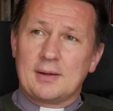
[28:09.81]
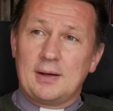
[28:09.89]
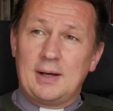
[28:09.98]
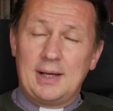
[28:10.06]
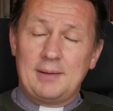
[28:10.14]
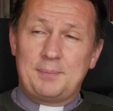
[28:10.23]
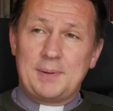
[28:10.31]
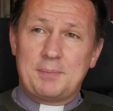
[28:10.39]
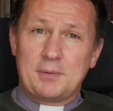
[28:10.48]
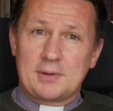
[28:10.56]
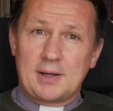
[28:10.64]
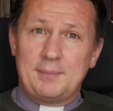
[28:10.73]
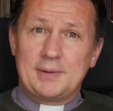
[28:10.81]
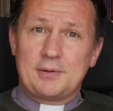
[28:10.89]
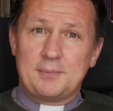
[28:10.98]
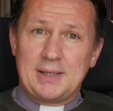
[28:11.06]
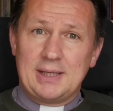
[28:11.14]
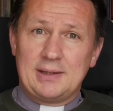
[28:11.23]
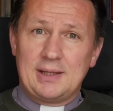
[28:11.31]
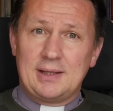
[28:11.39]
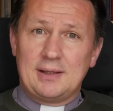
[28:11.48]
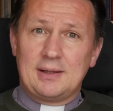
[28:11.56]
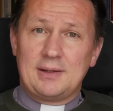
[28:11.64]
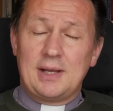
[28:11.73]
have people coming to me, and
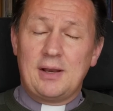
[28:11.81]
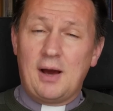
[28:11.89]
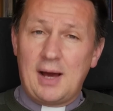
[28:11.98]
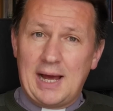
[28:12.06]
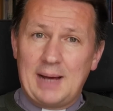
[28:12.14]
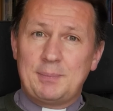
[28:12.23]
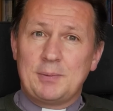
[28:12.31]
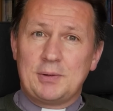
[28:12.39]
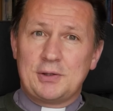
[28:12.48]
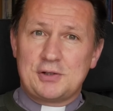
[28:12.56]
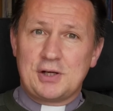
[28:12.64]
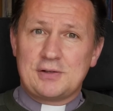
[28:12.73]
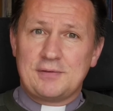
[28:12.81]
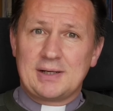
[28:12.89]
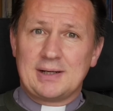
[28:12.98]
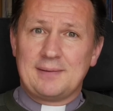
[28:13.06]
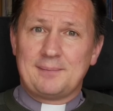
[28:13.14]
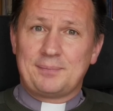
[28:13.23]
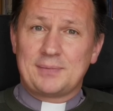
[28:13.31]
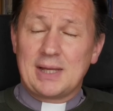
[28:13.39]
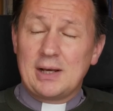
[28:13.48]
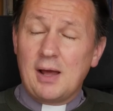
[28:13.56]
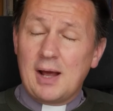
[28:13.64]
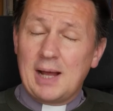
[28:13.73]
they're not happy with the Church of England. They're
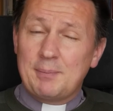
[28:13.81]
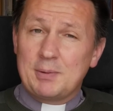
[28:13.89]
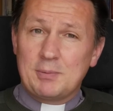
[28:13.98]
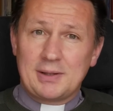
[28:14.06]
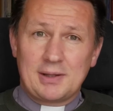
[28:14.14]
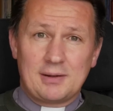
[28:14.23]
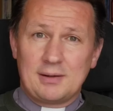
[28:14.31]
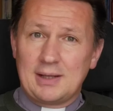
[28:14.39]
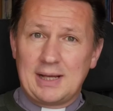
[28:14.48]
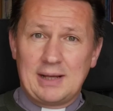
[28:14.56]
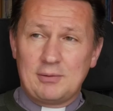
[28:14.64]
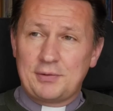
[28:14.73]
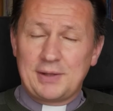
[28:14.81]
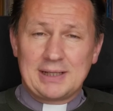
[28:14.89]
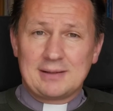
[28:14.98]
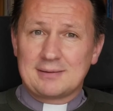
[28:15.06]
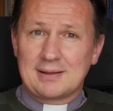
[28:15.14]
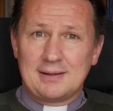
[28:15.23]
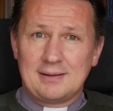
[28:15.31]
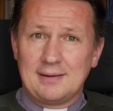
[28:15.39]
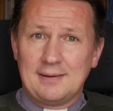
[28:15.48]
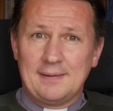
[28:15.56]
not happy with how things can